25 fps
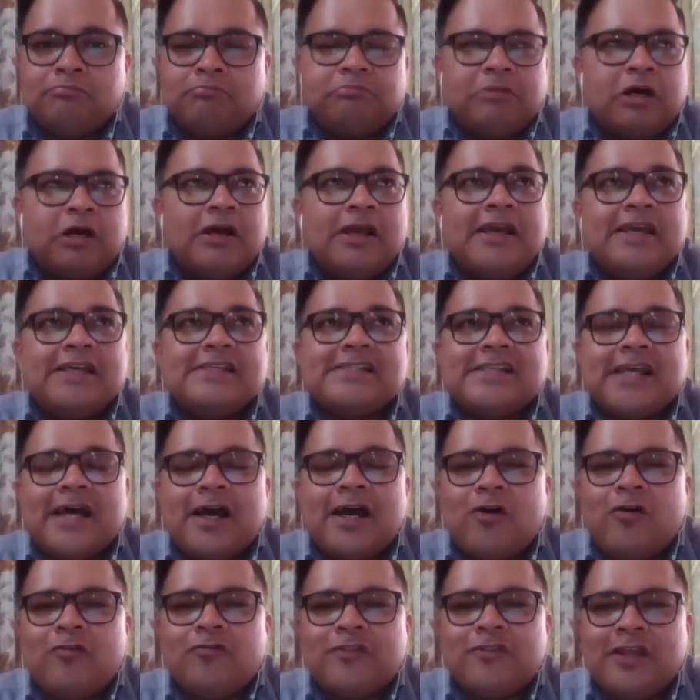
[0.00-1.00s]
haystack
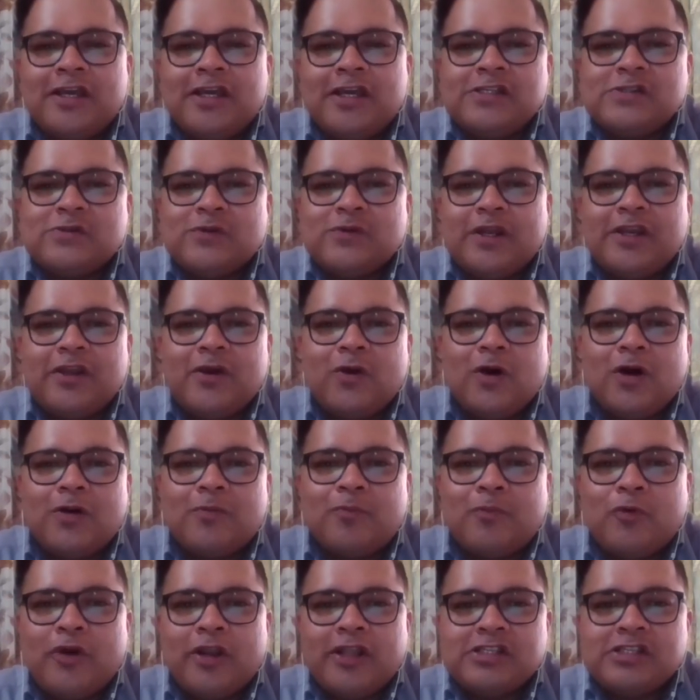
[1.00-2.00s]
of things when you are
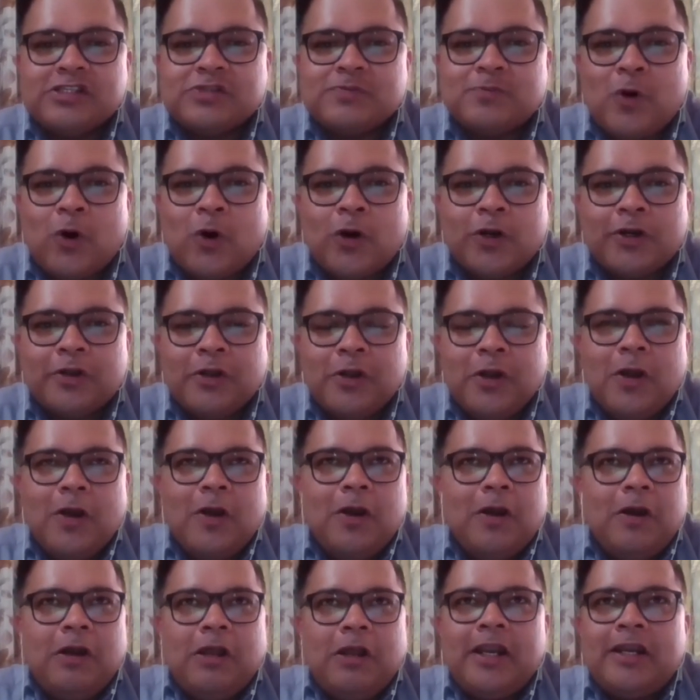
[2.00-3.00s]
put in spot.
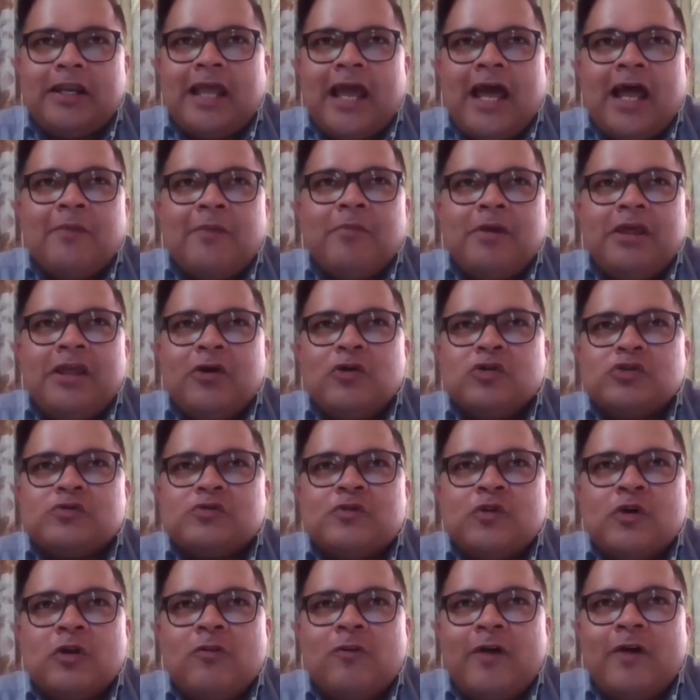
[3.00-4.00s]
It can be
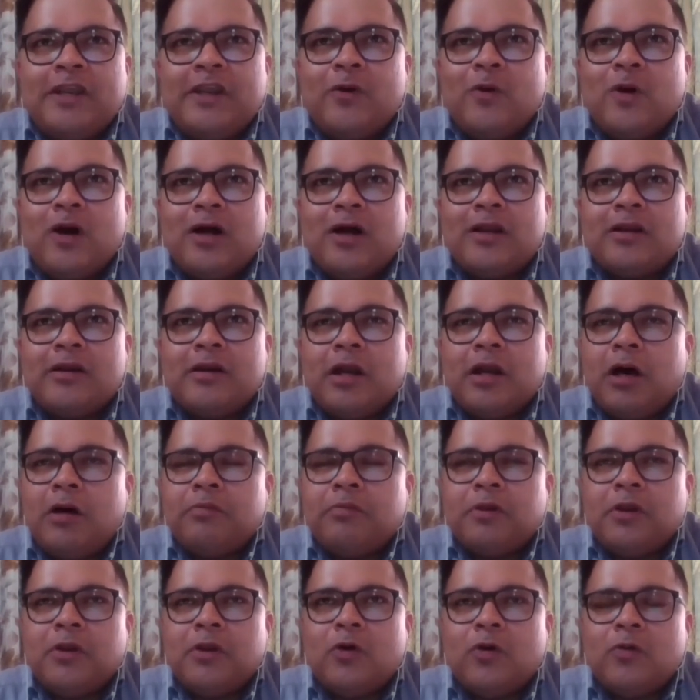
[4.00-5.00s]
useful when you are
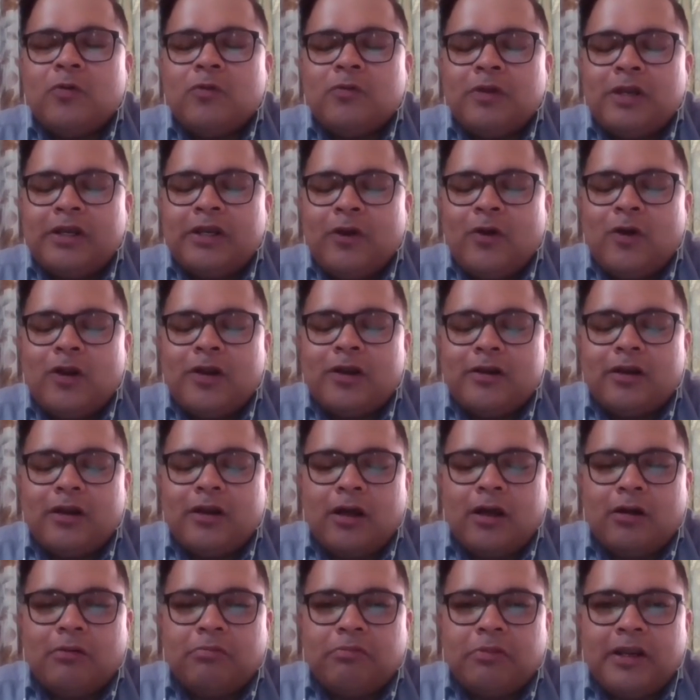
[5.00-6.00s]

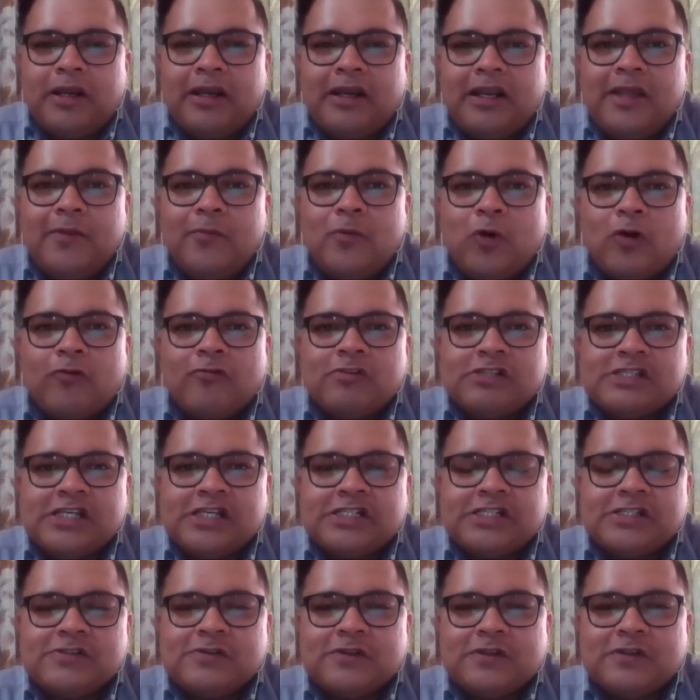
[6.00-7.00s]
in deep
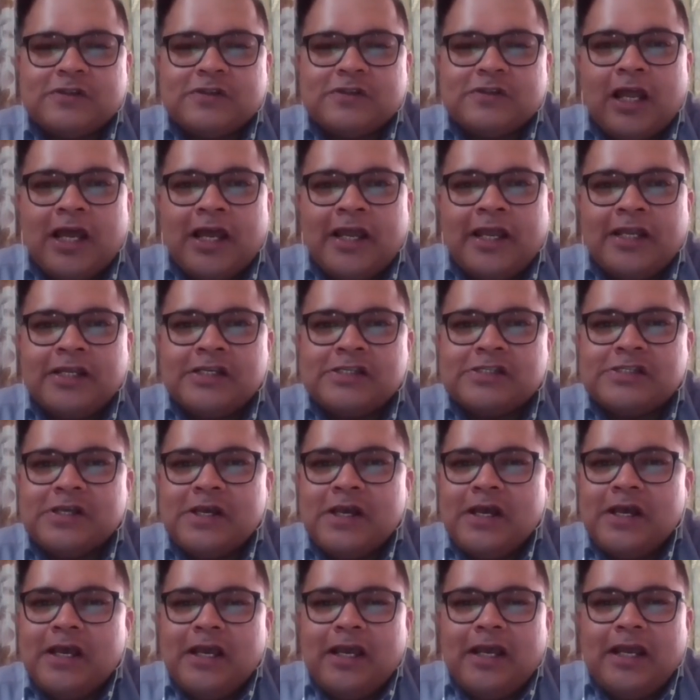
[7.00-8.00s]
conversations with your clients.
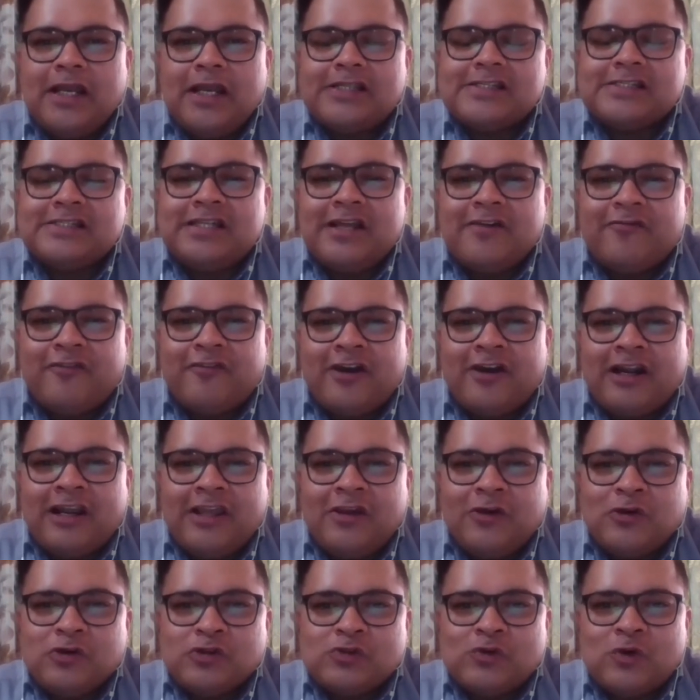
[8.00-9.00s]
It's definitely
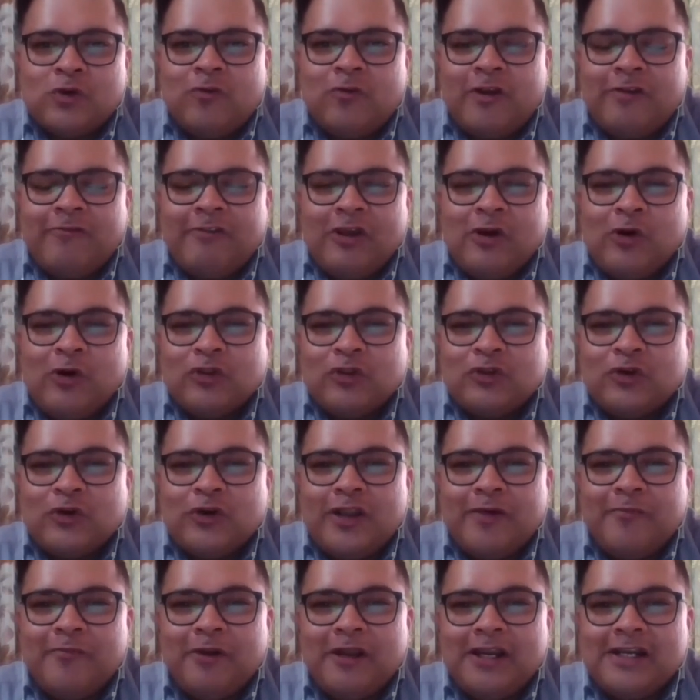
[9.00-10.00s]
useful when we go through
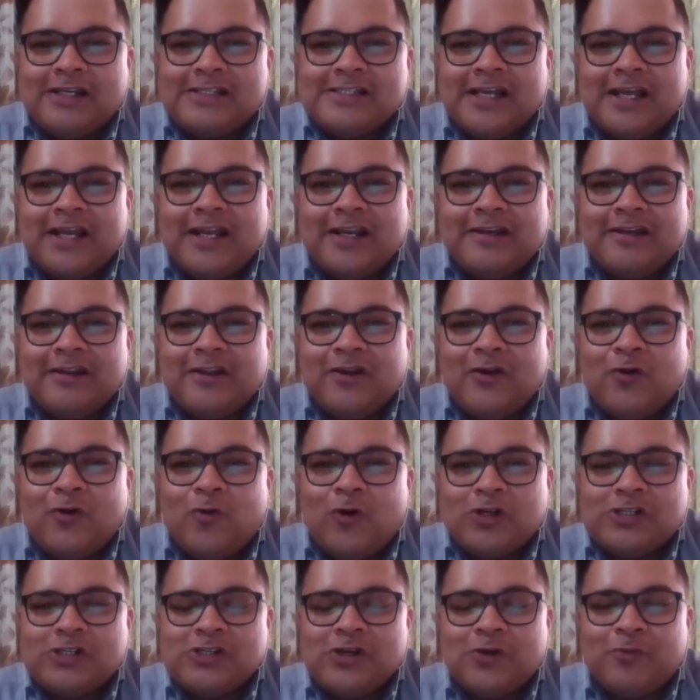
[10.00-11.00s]
debates and
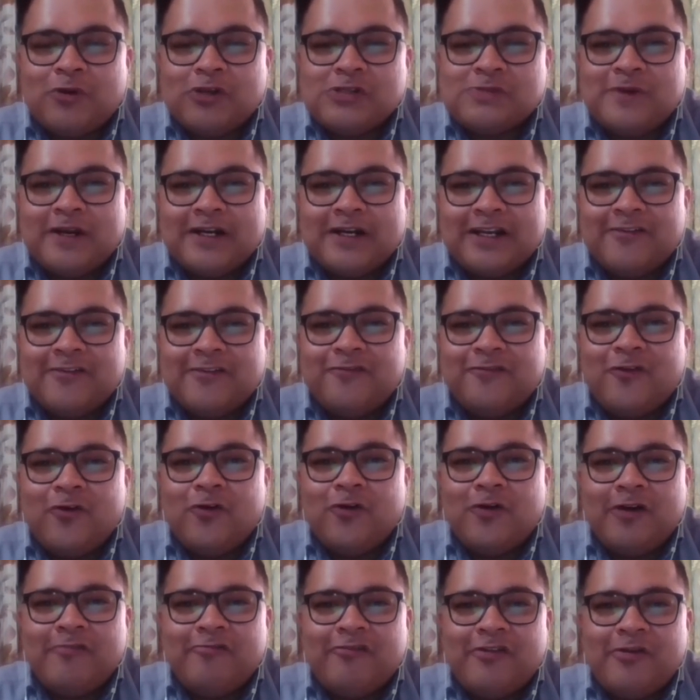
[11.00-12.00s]
what's your perspective
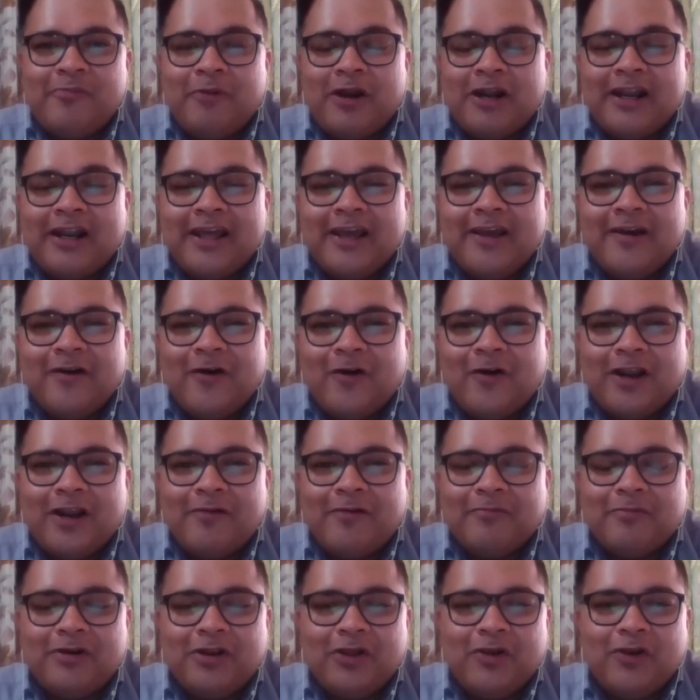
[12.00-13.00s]
every Monday
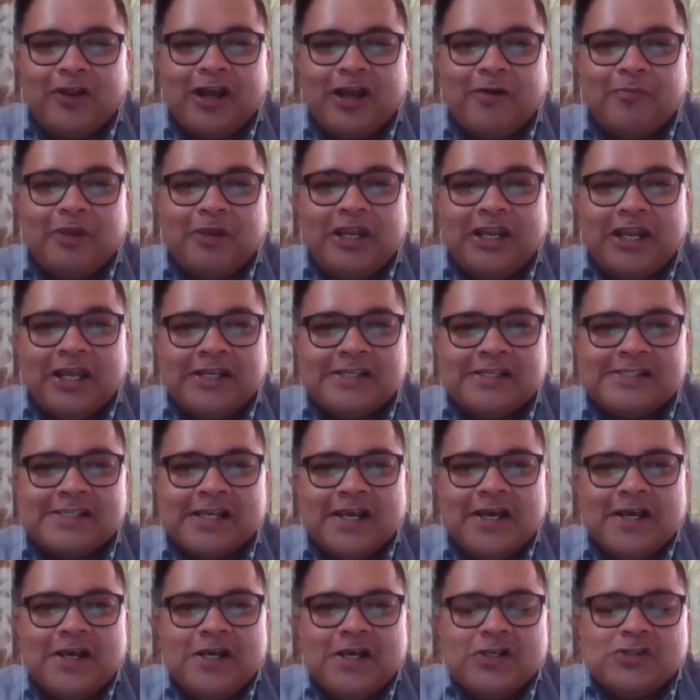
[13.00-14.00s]
during our meetings.
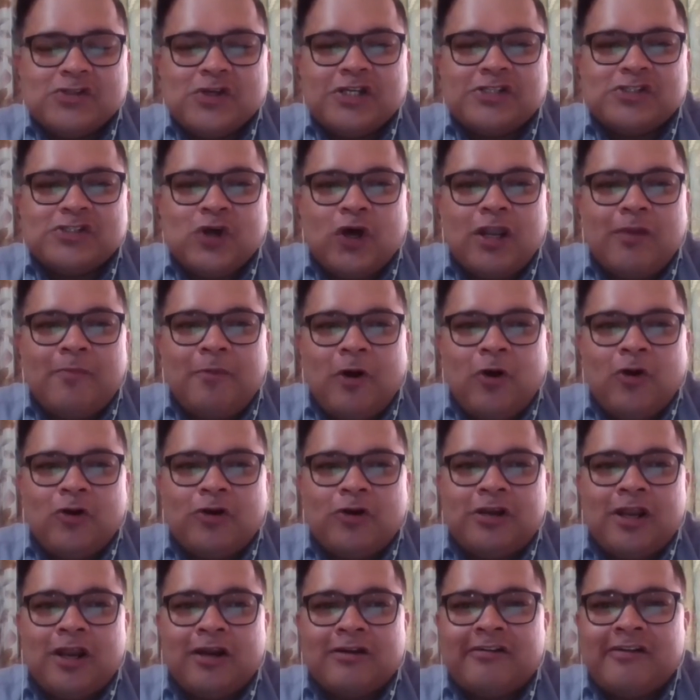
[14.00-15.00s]
So it's all about
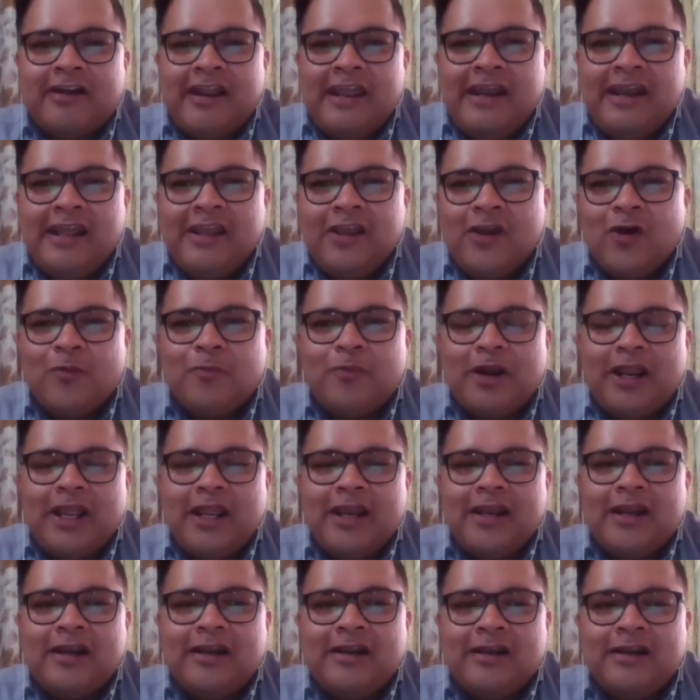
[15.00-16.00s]
training your
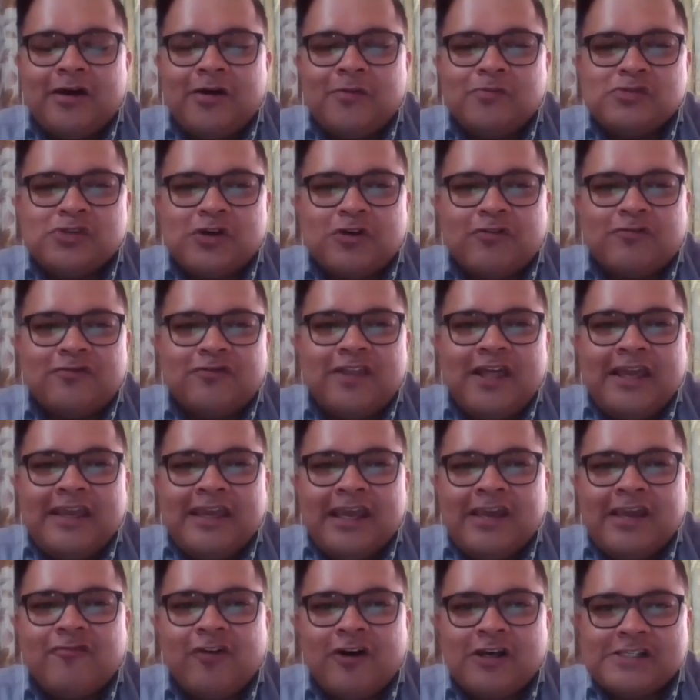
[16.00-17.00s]
brain in terms of
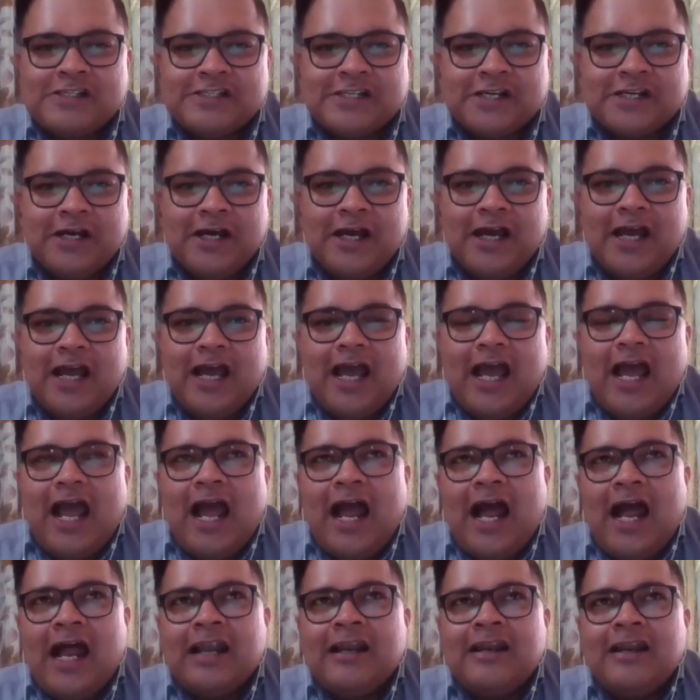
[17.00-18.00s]
thinking faster
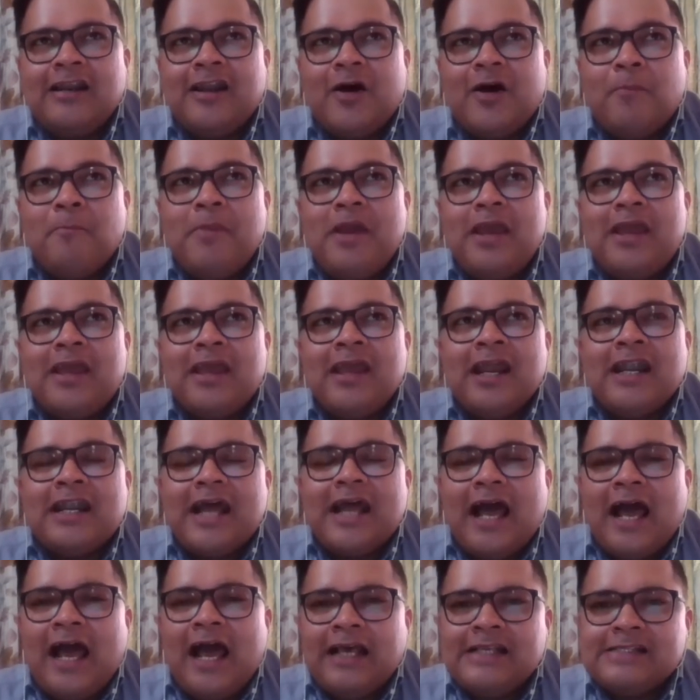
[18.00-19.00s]
and making it
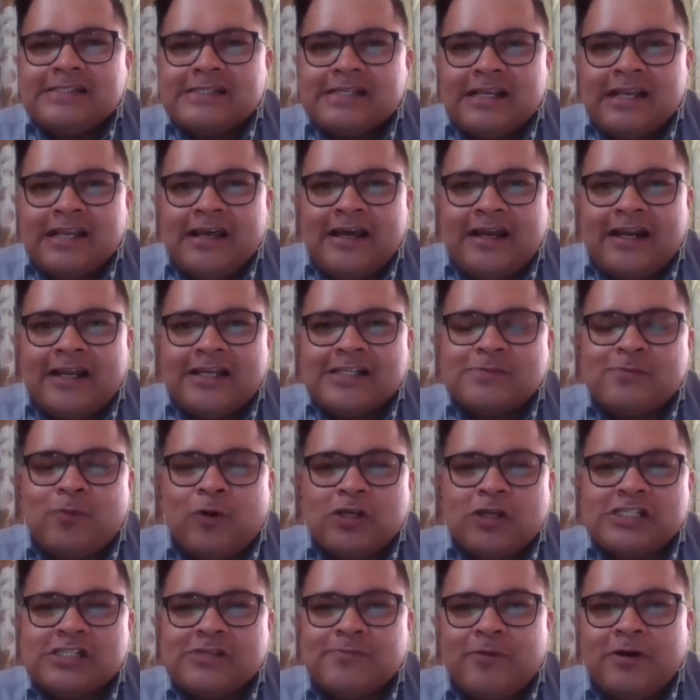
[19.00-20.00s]
as clear as
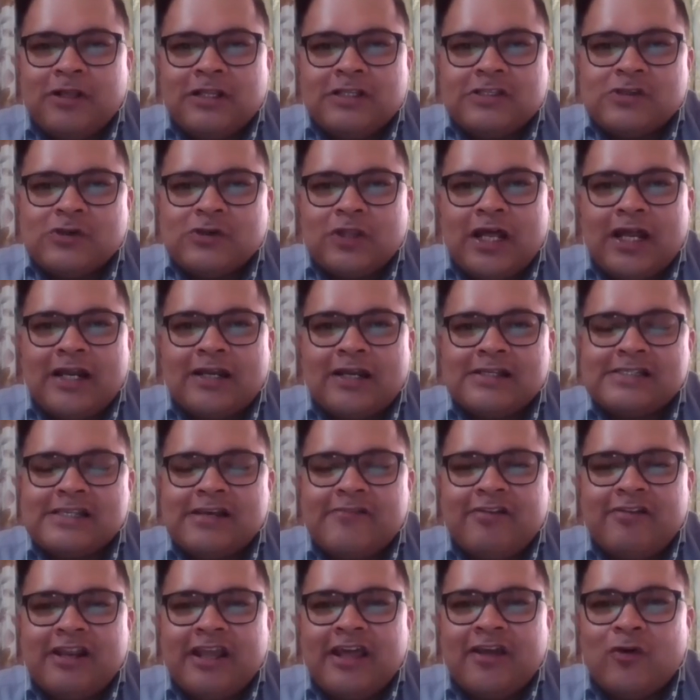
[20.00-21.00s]
possible so that a
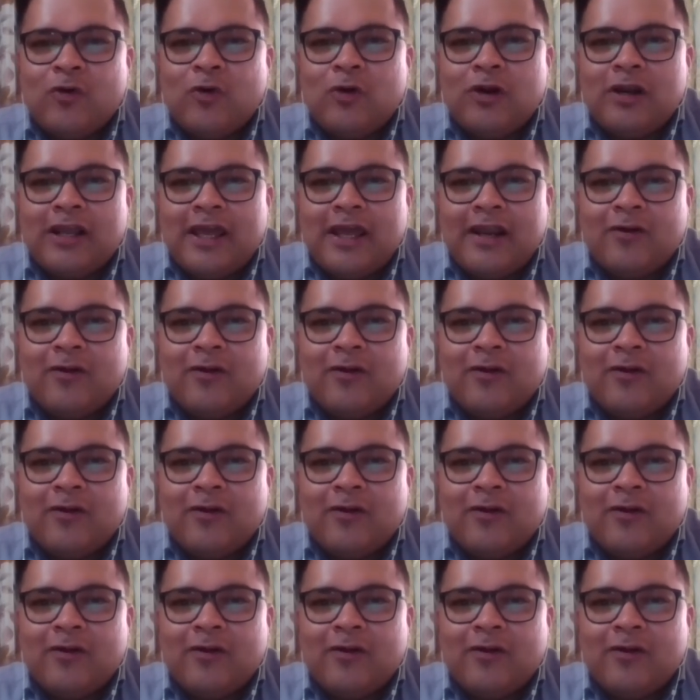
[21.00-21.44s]
7-year-old can